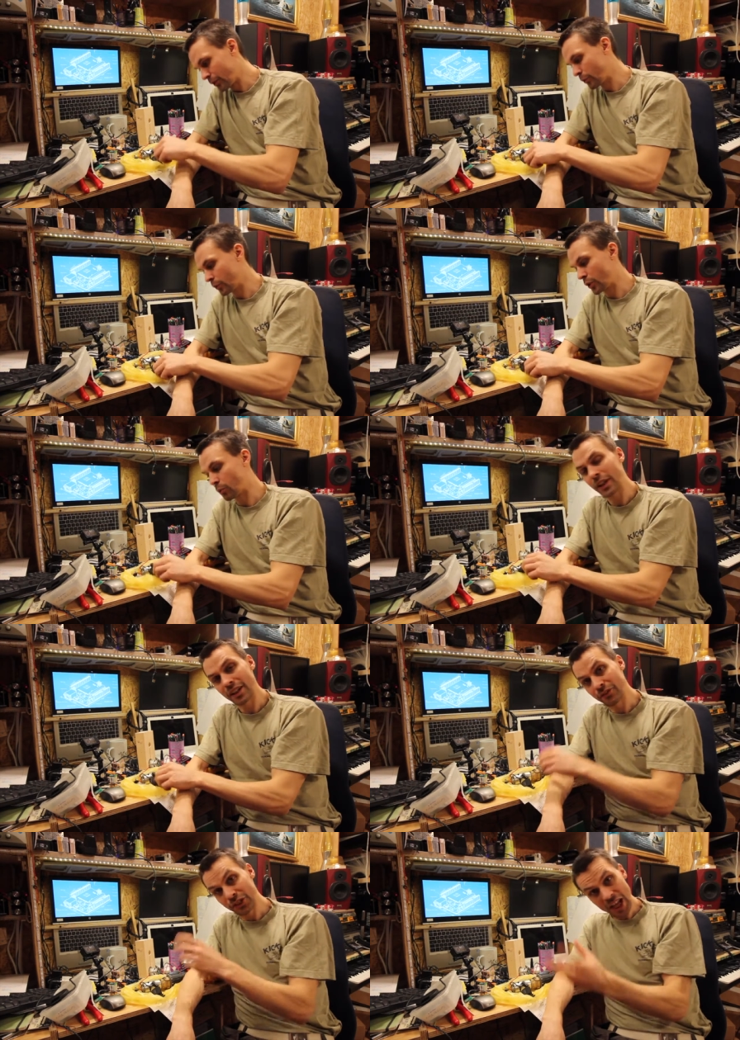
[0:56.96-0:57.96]
So what
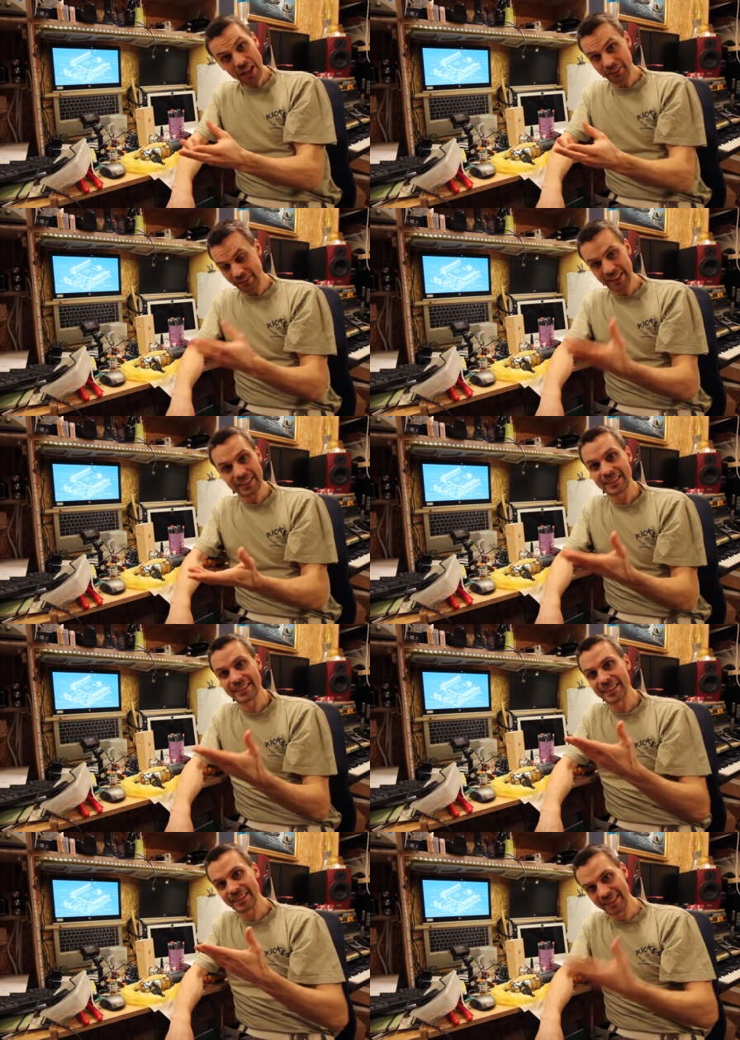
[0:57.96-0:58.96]
I've done
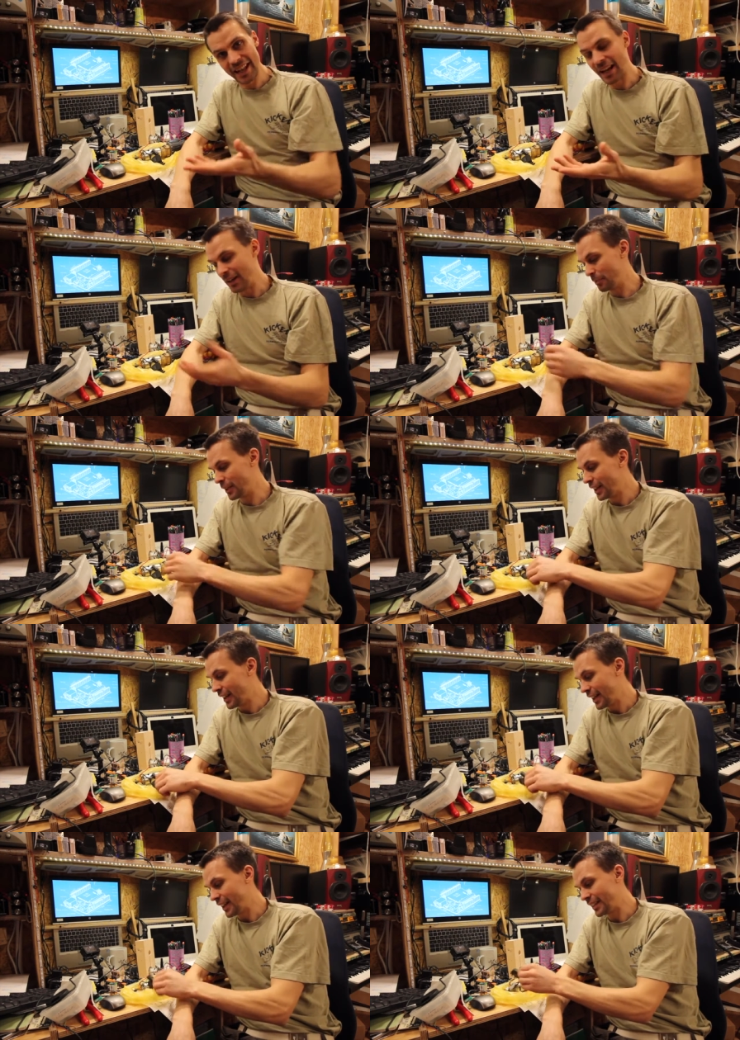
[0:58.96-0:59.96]
this time
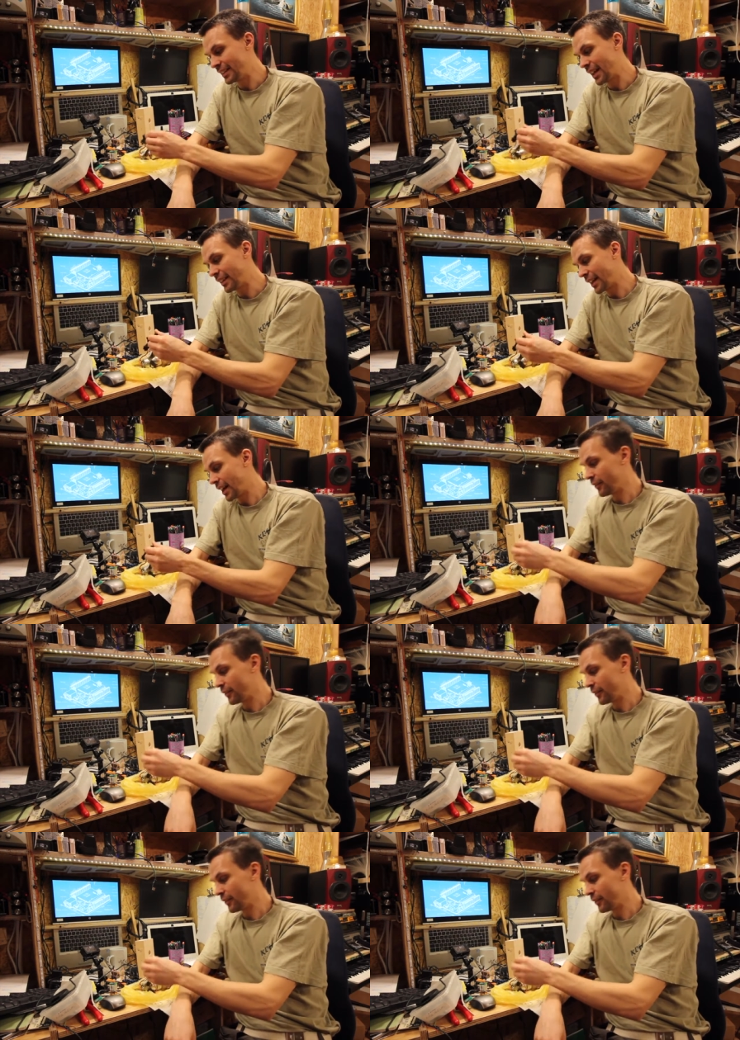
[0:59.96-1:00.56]
is that